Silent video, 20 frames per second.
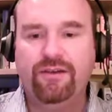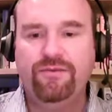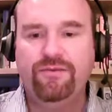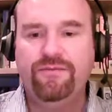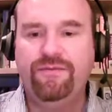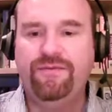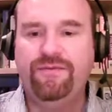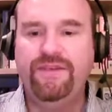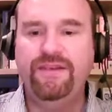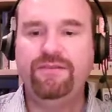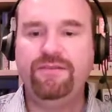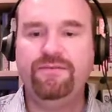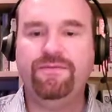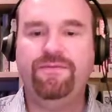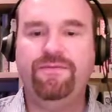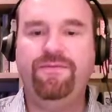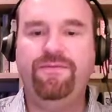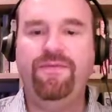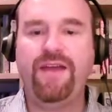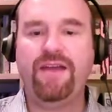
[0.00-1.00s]
feel
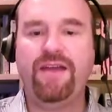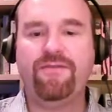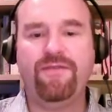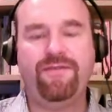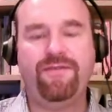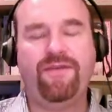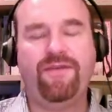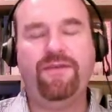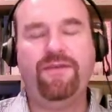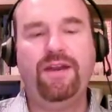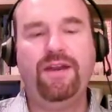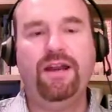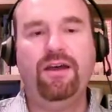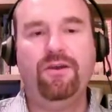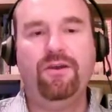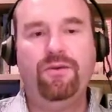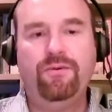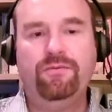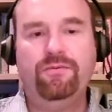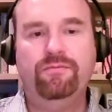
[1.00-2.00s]
very, very
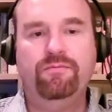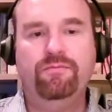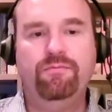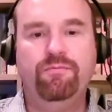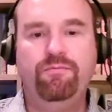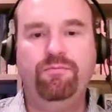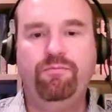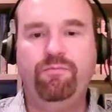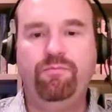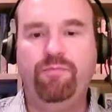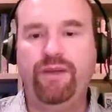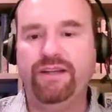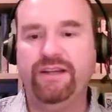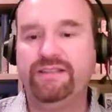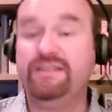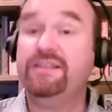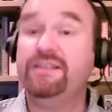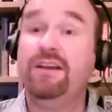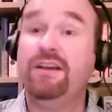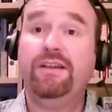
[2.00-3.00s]
low. But
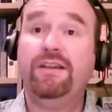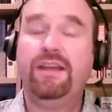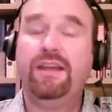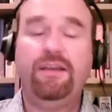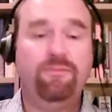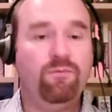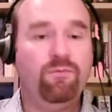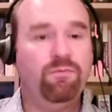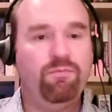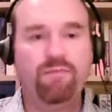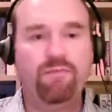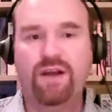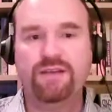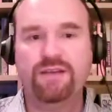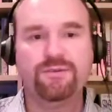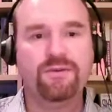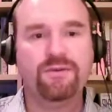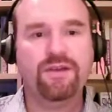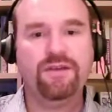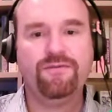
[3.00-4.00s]
it's a target. Might as
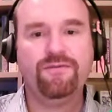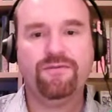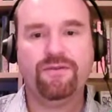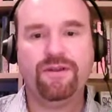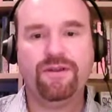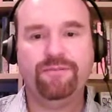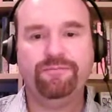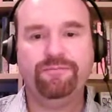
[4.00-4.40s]
well go for it.